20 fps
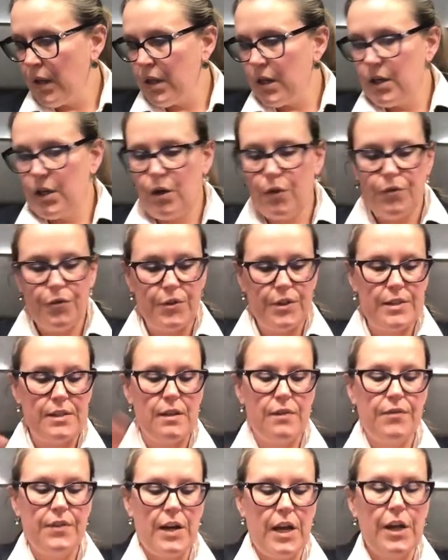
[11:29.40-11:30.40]
you know, for the
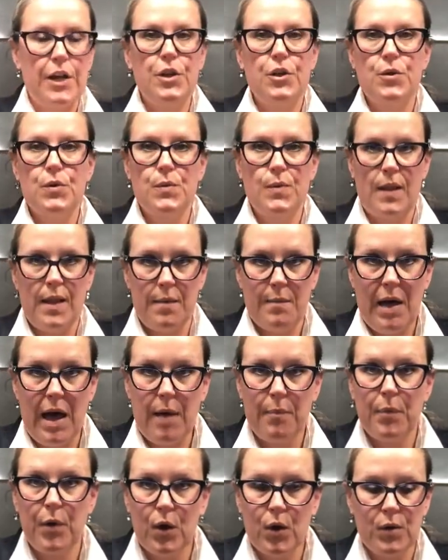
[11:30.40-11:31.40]
stuff that I can use while I'm
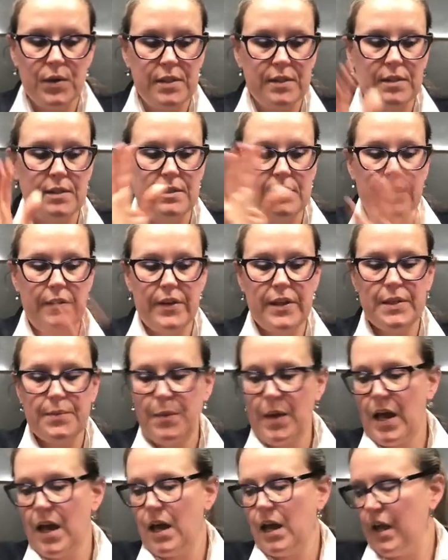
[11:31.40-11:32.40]
at post is in this
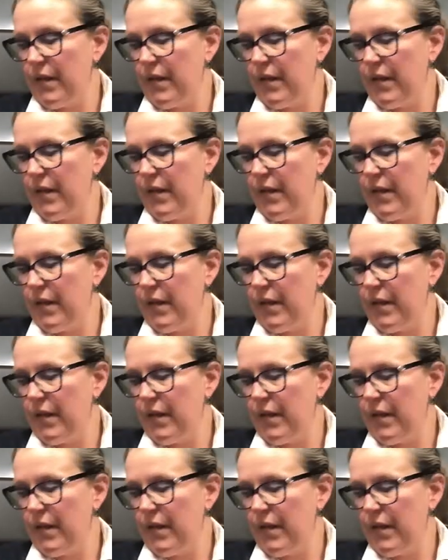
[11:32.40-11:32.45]
bag,